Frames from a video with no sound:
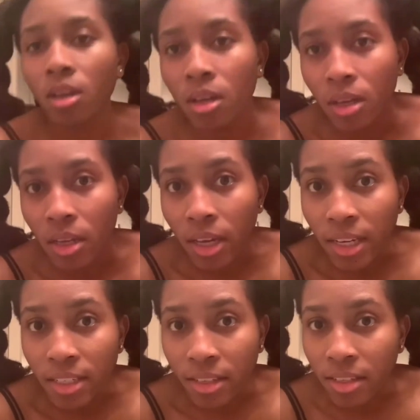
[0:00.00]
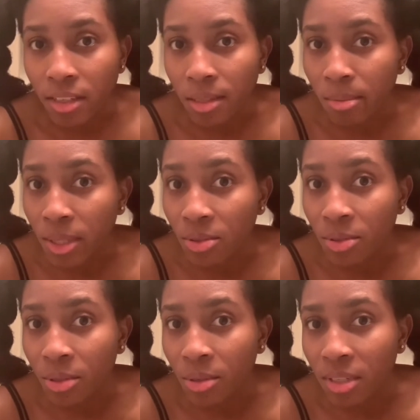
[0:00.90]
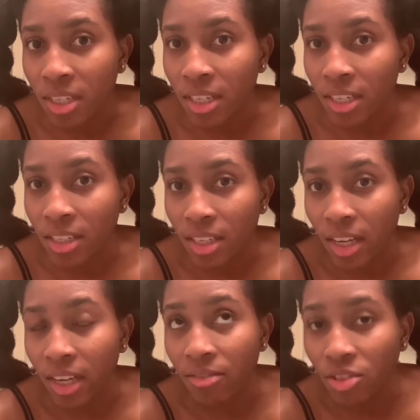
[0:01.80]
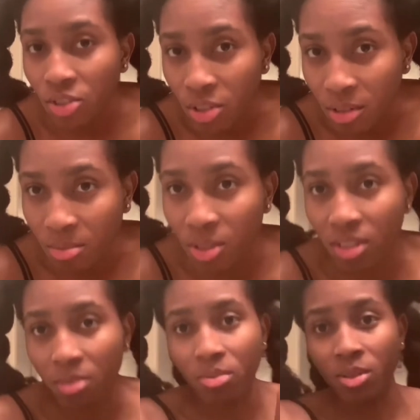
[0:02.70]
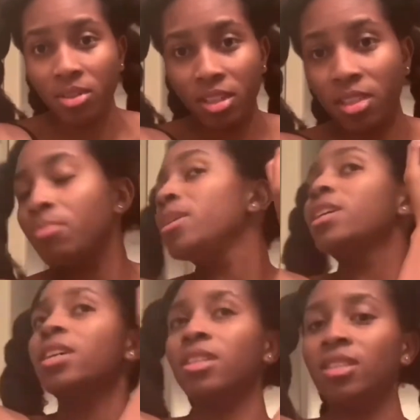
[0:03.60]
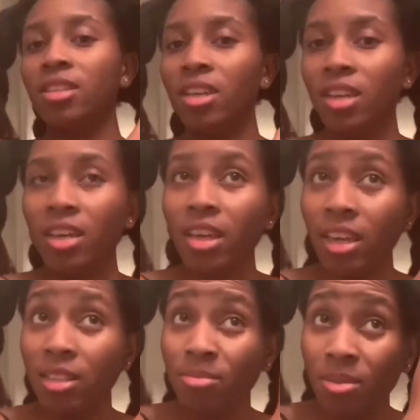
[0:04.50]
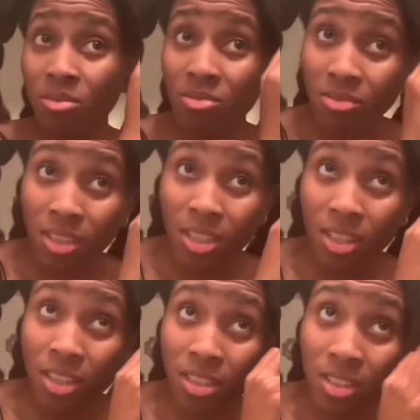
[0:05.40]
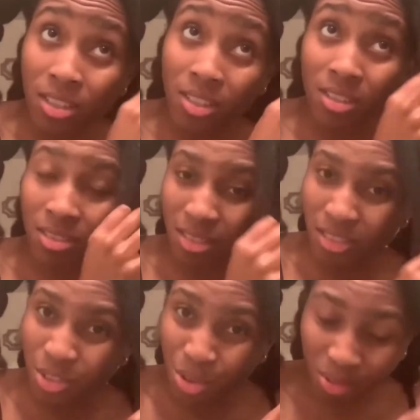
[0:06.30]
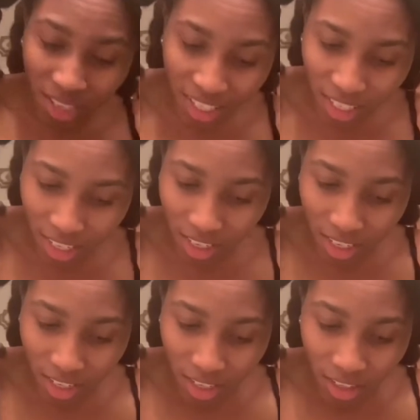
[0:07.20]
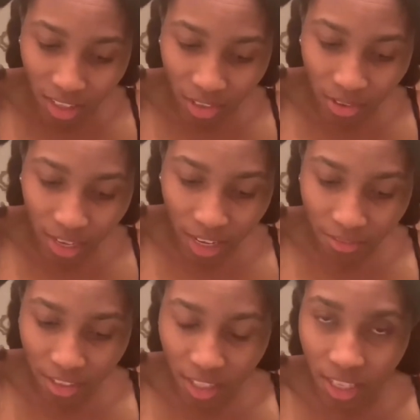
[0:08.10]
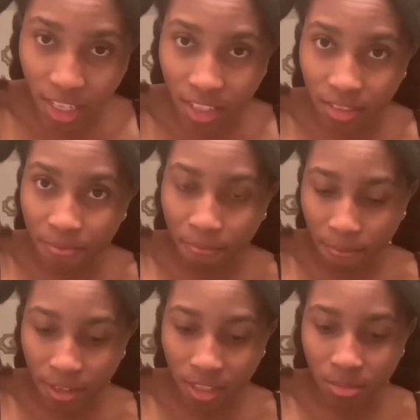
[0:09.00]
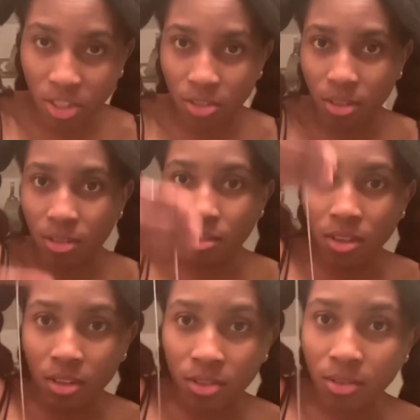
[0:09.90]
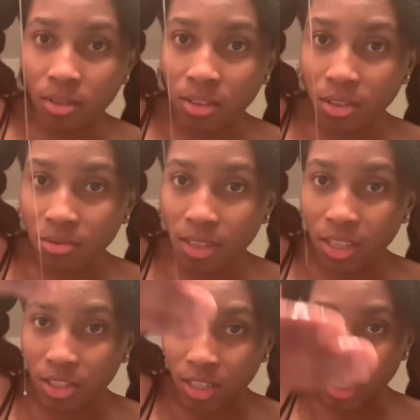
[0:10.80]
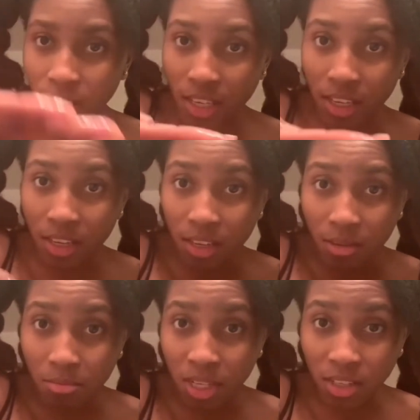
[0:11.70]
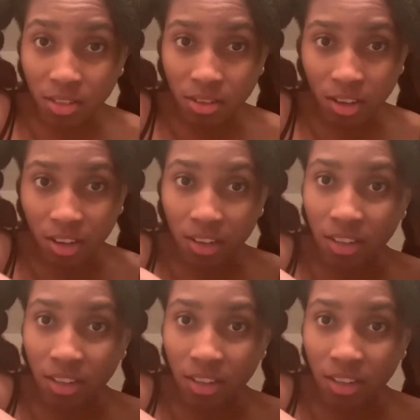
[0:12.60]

Guys, this has been so tedious. I haven't shown most of the process because it's been really tricky. Like you have to get, here, let me show you. So it looks really jelly, but it's not.